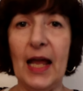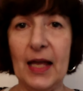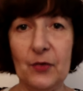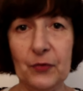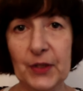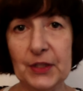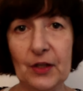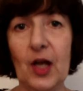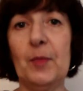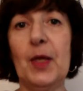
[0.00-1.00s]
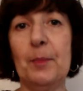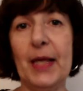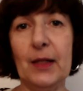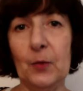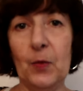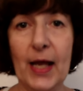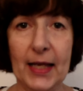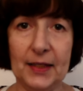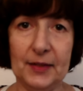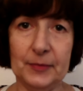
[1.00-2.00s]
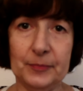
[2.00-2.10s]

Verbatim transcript: every time a bell rang,